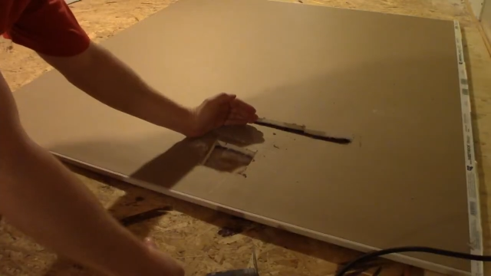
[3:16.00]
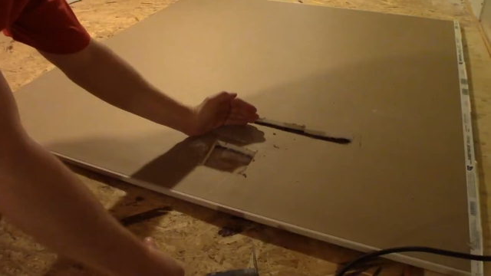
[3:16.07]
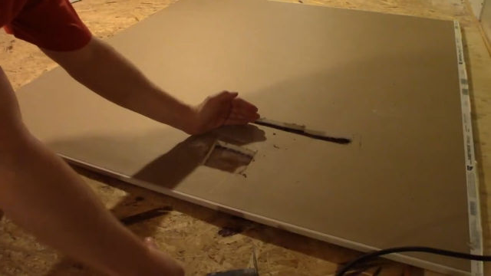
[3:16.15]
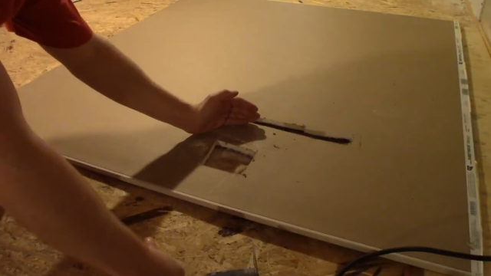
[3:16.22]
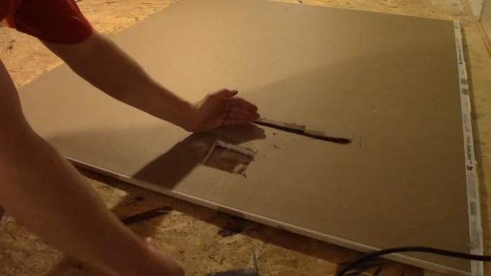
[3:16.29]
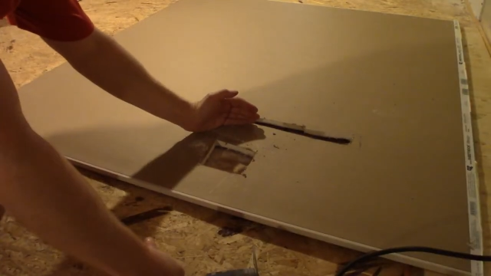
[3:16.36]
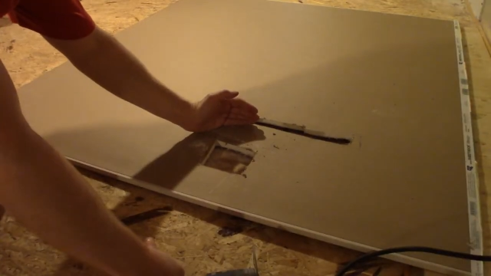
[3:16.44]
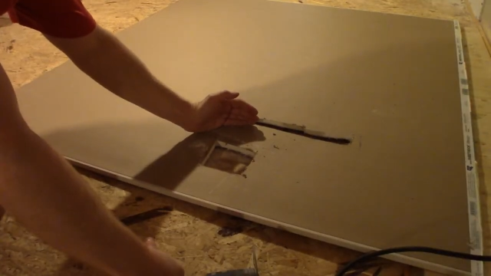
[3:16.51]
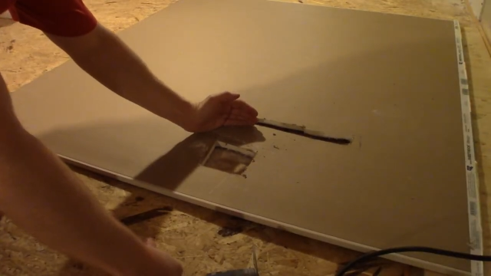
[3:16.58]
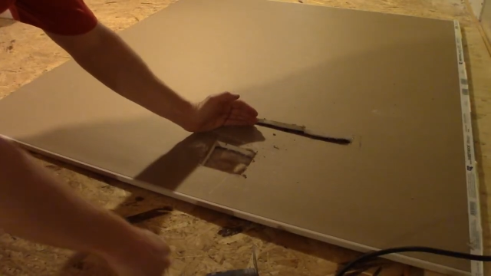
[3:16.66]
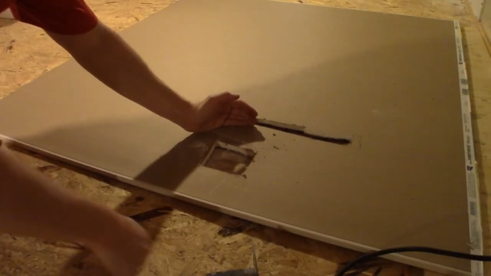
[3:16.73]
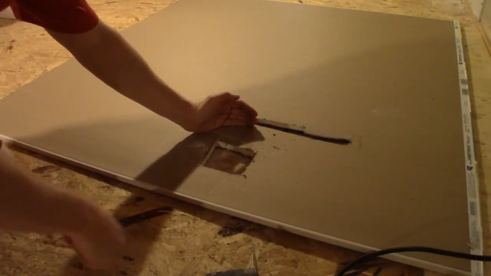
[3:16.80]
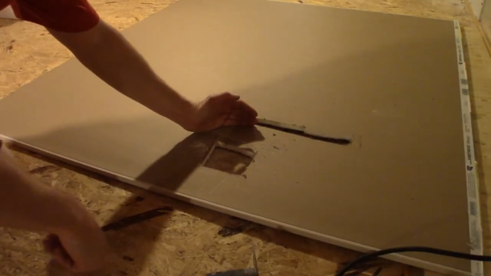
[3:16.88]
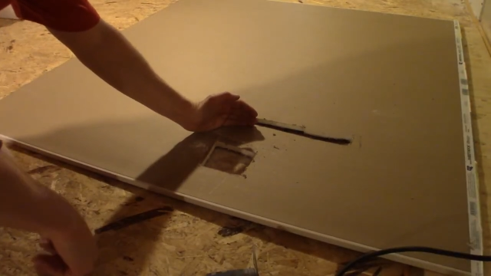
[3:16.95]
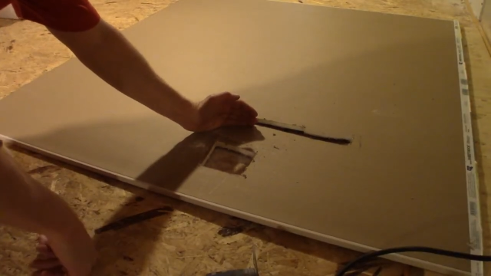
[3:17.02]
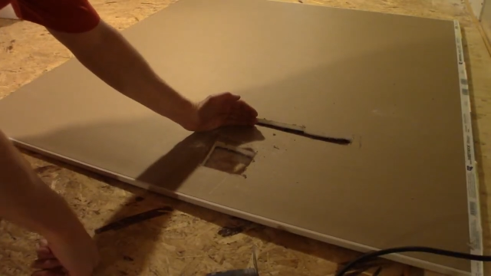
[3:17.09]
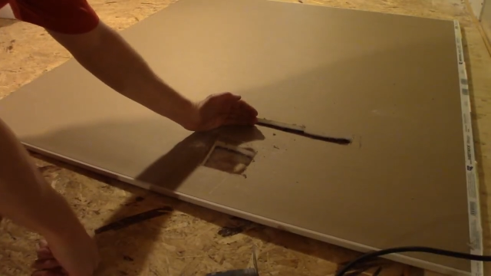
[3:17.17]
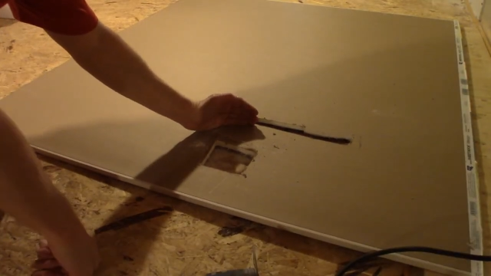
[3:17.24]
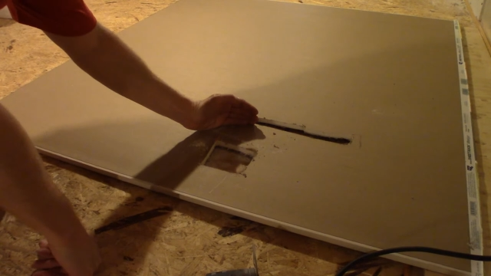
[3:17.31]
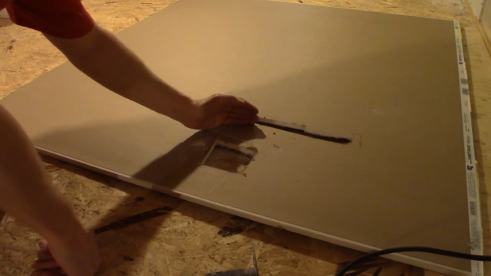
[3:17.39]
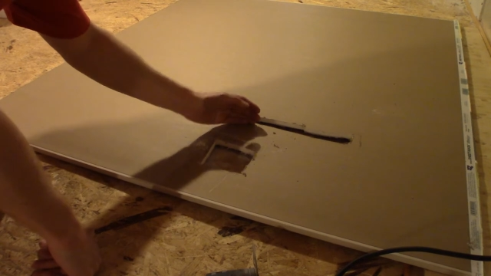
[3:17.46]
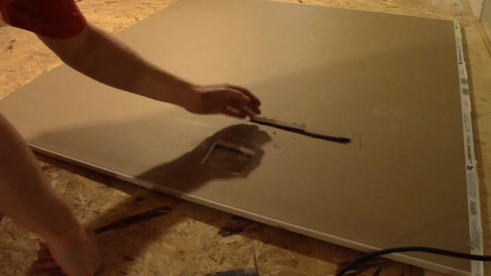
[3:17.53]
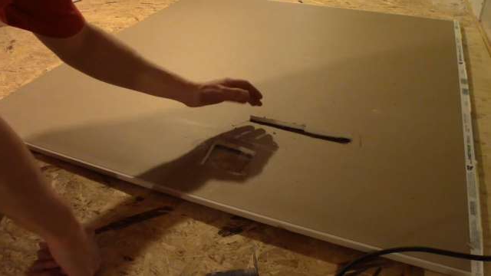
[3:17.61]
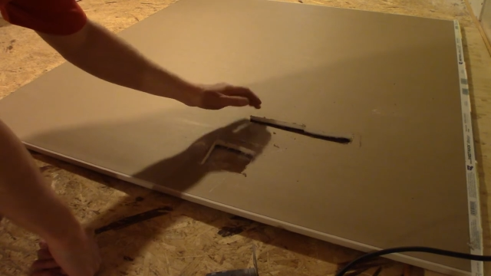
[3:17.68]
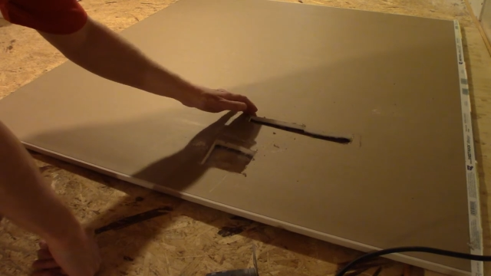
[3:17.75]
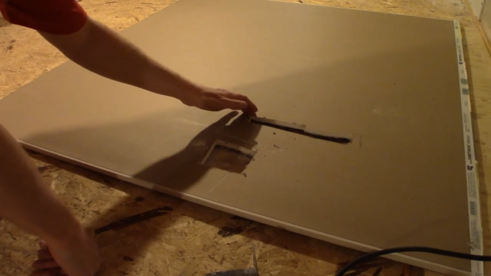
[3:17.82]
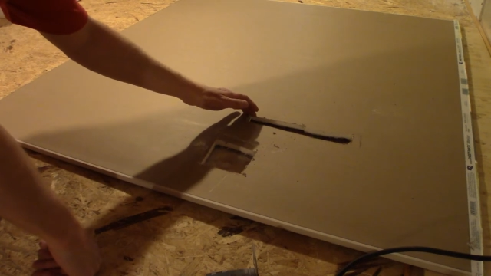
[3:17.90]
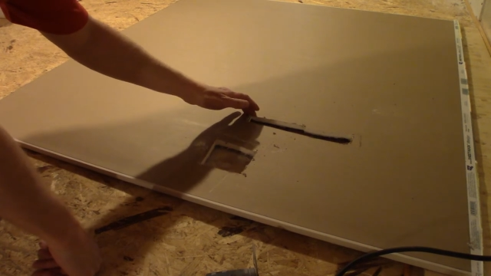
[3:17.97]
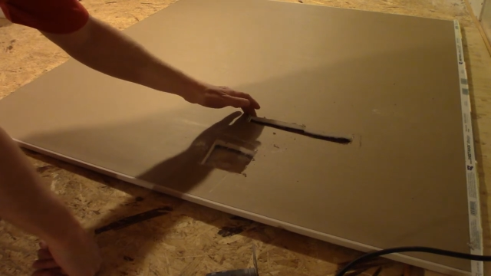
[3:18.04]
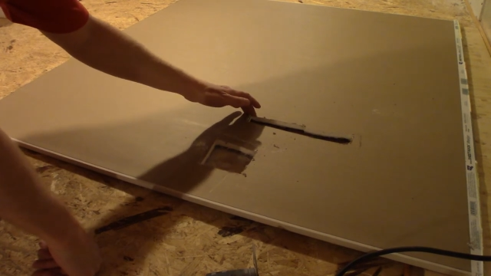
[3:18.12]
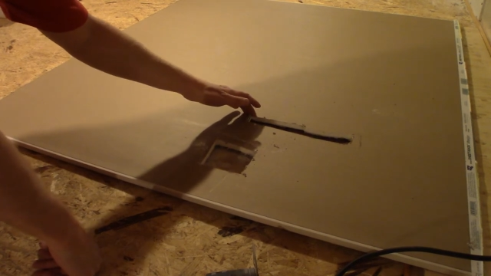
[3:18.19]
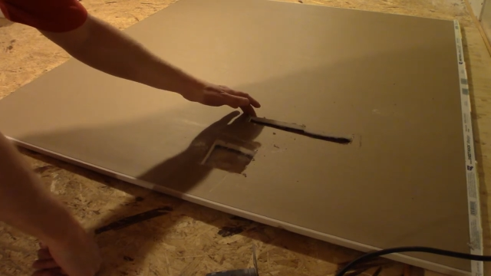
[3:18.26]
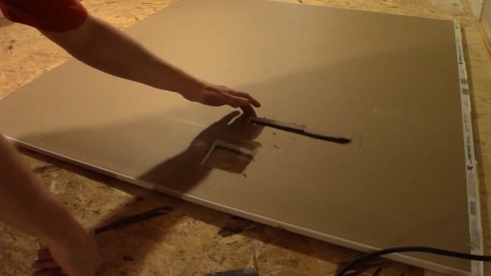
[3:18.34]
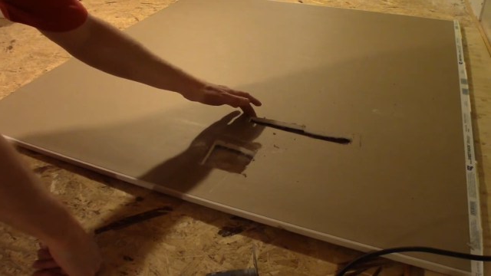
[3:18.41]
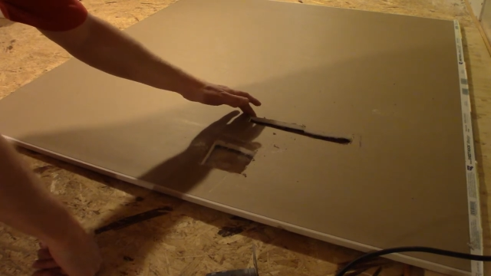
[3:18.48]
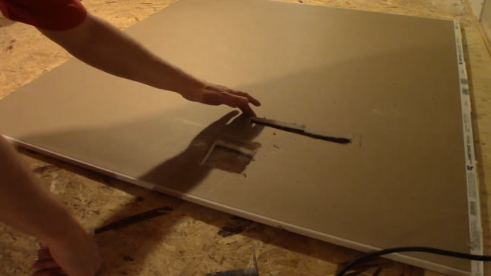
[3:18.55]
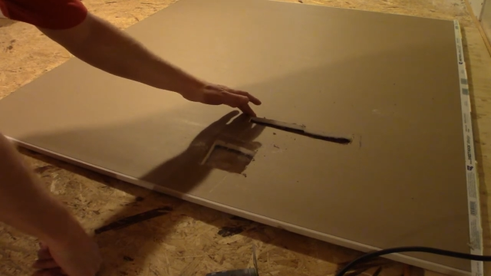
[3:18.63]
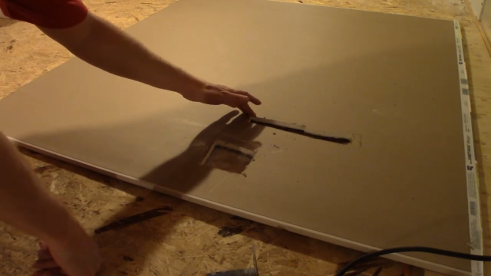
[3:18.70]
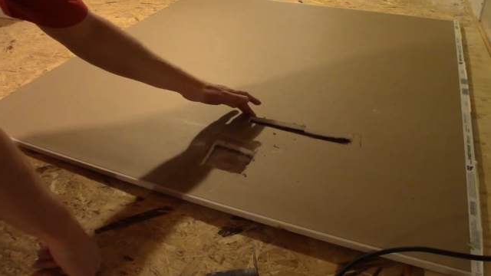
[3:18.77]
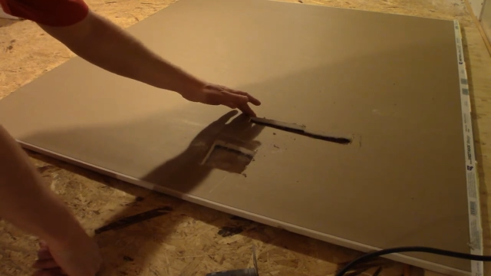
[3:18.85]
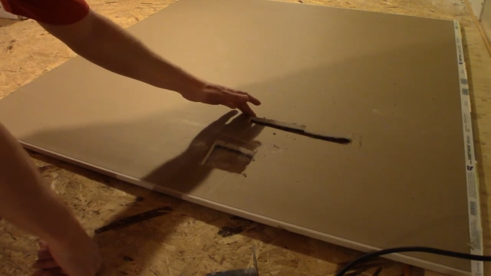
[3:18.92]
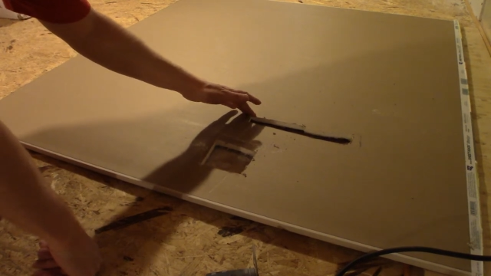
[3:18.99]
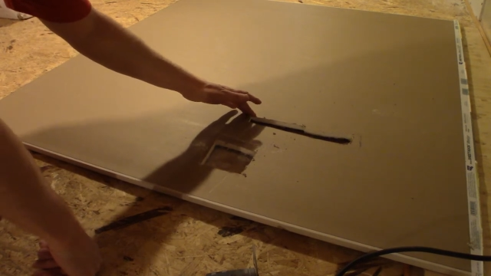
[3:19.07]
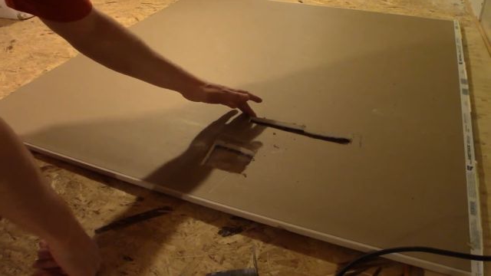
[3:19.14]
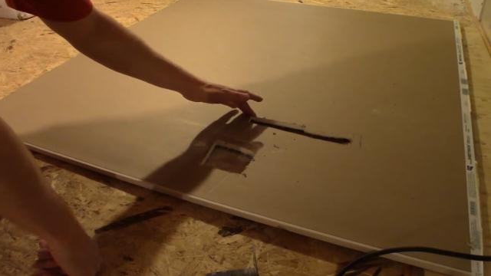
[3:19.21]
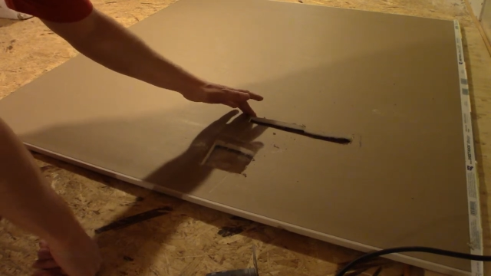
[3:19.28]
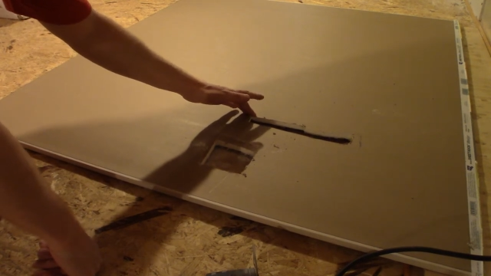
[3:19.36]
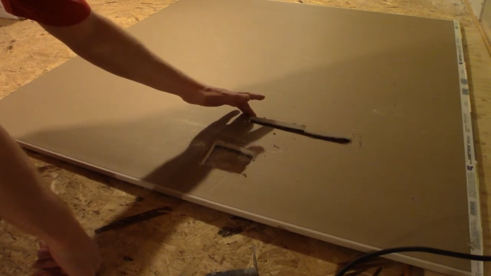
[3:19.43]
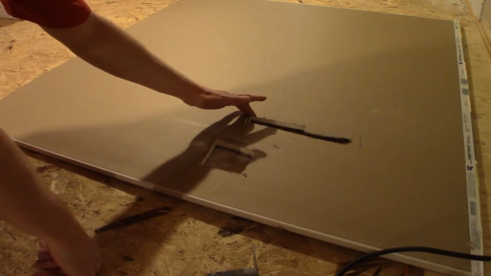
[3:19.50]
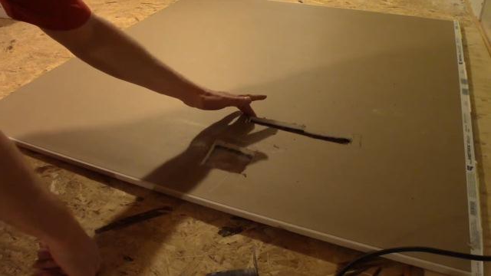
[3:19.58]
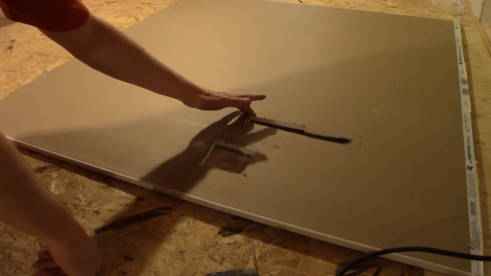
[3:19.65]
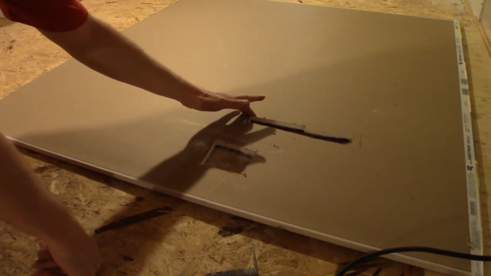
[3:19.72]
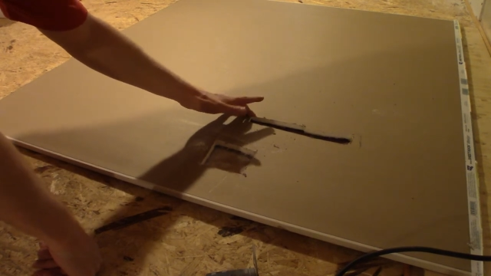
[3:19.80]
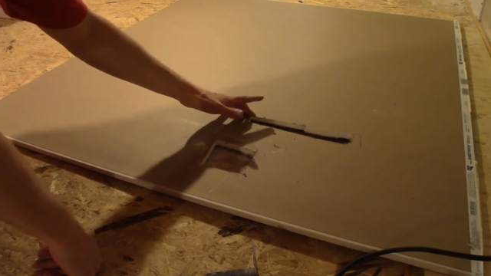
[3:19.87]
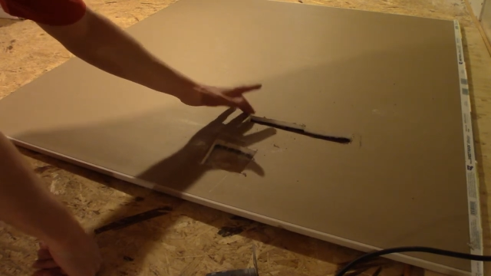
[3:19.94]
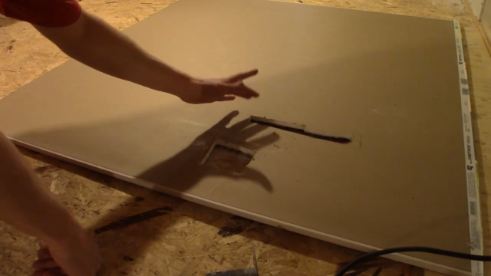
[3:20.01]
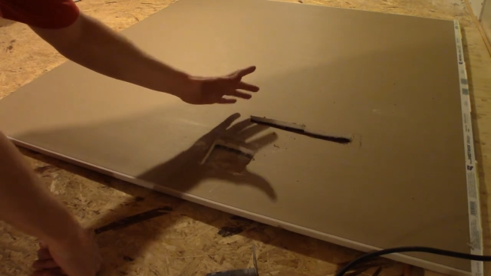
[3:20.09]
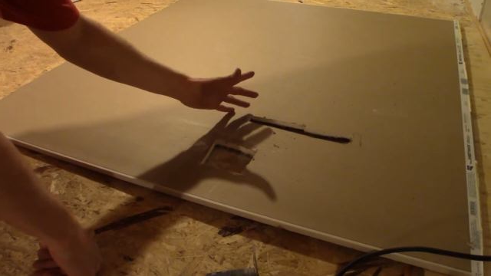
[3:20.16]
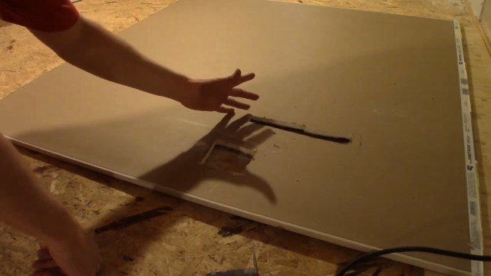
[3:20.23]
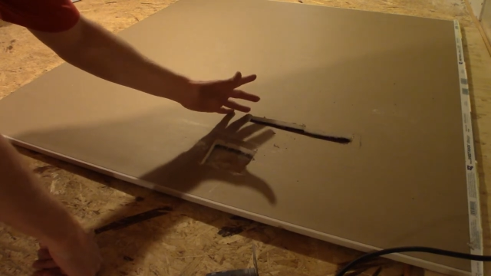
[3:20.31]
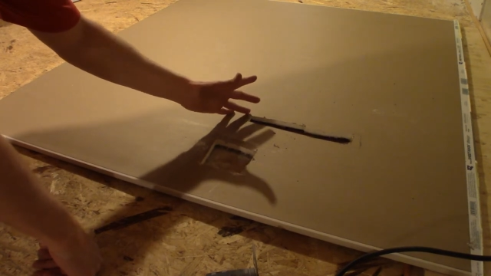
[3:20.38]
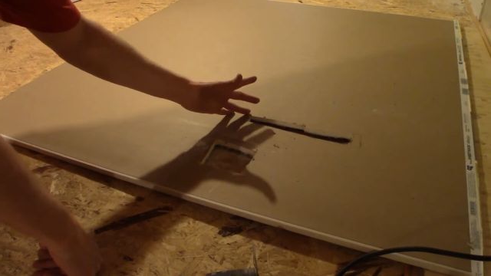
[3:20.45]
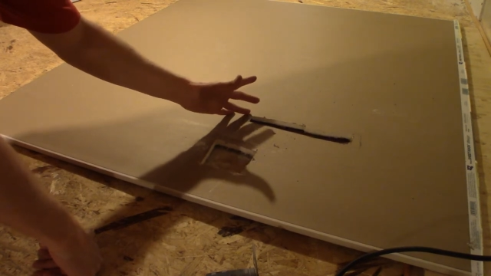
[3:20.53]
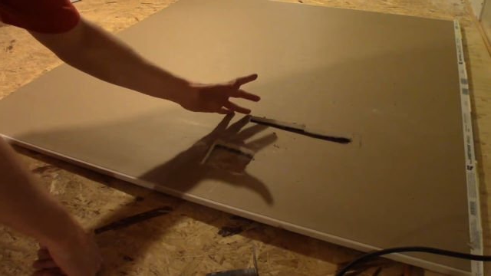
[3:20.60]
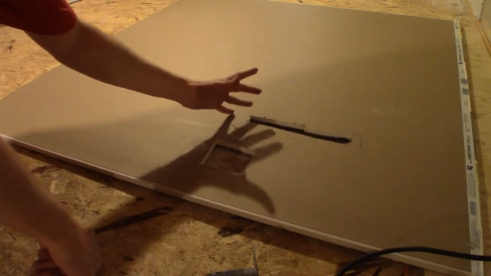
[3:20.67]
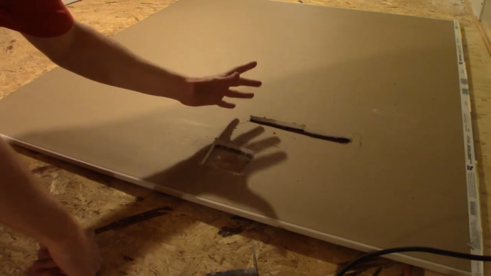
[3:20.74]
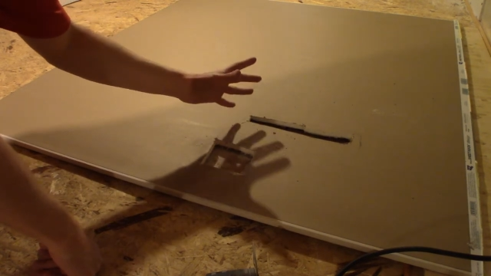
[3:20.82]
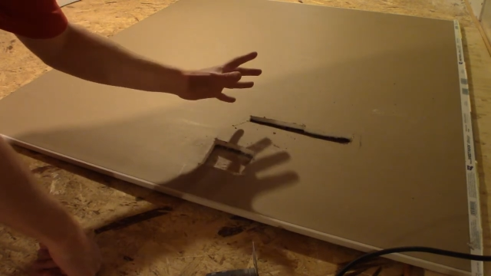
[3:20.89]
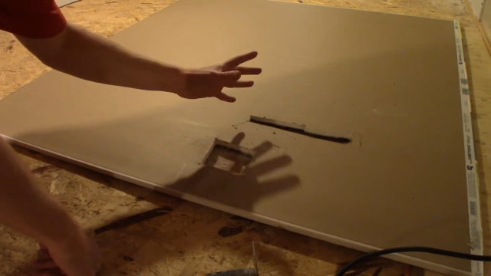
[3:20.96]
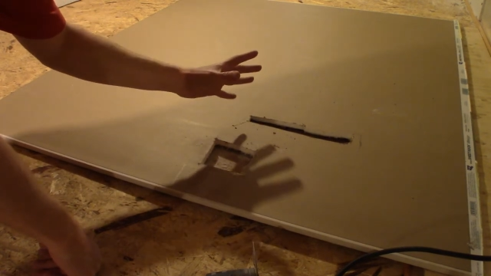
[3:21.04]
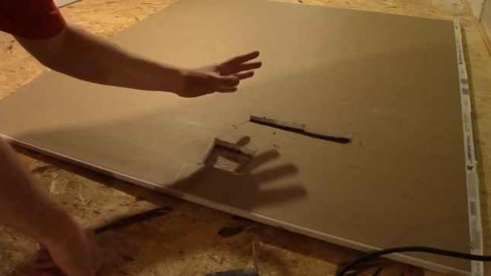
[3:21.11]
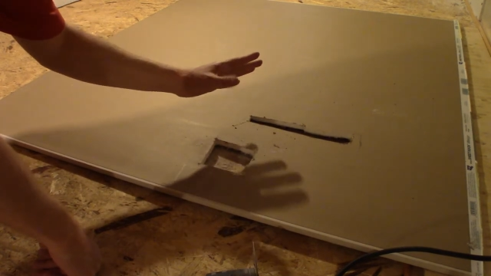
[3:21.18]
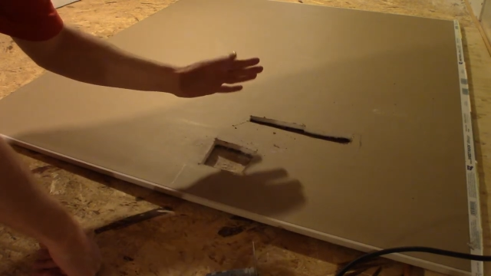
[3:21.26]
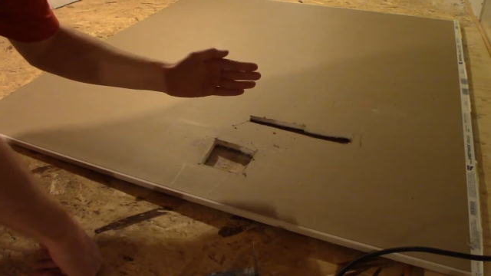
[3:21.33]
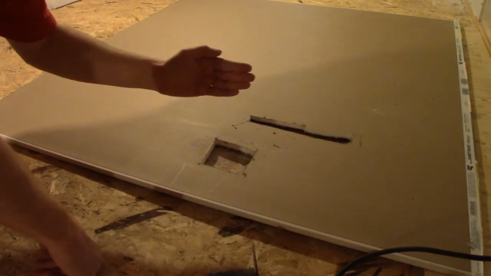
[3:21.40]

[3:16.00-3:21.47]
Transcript: No face is visible, so there are no lips to read.